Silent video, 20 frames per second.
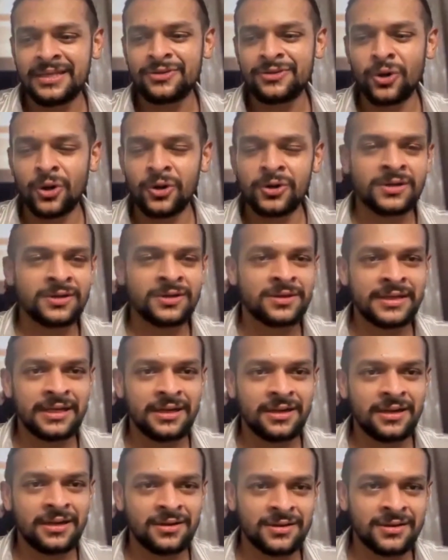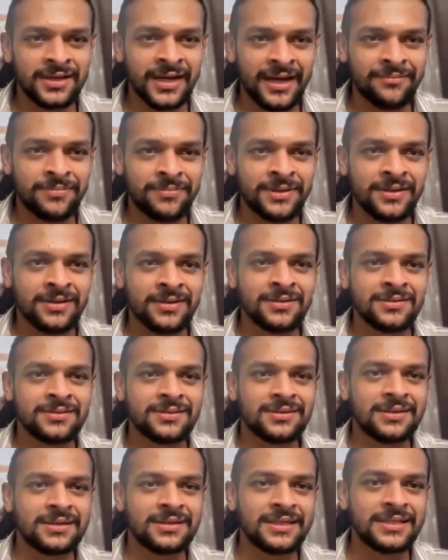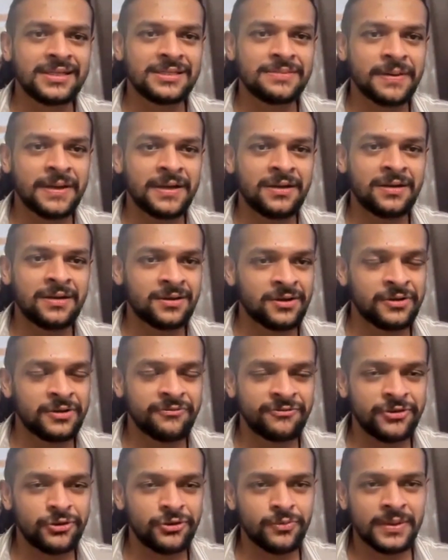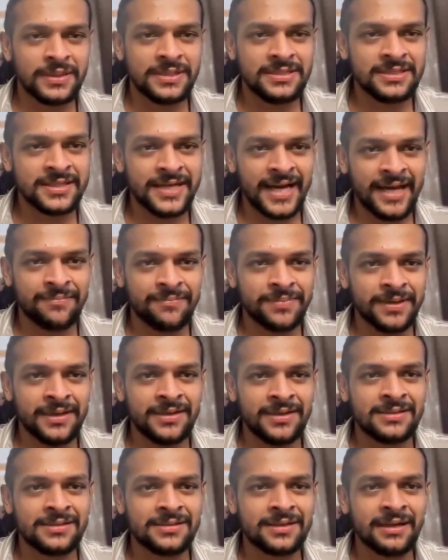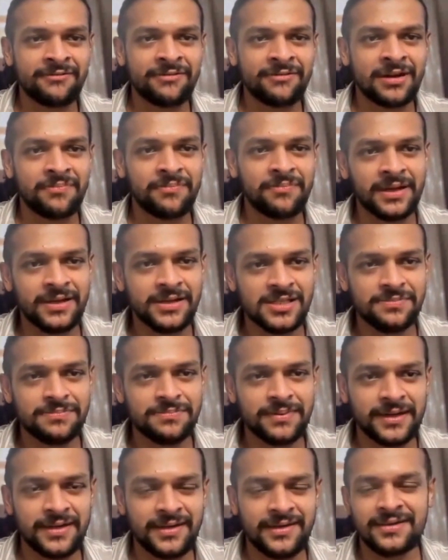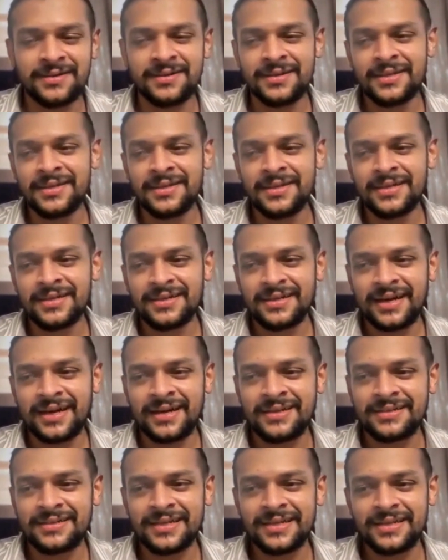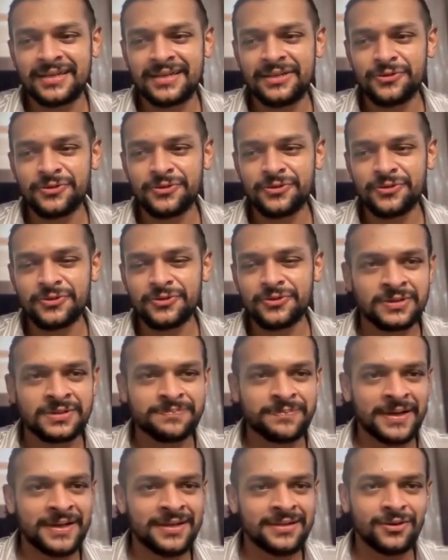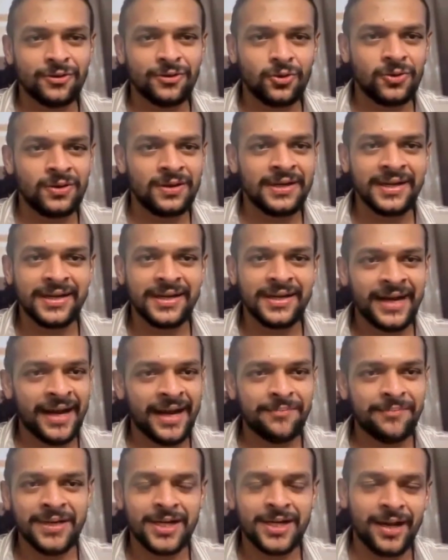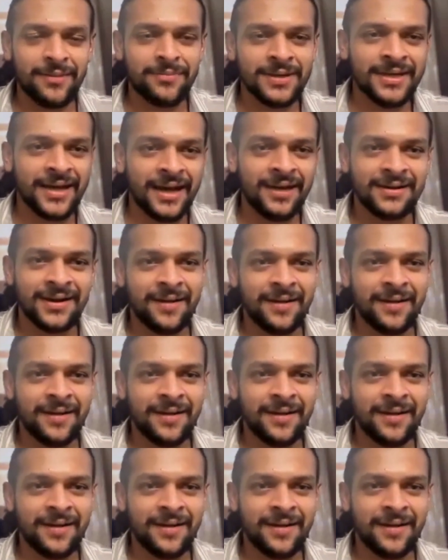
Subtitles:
He learned typing. He spent a few months typing, developing his speed, and then he used to spend the whole day typing, tap.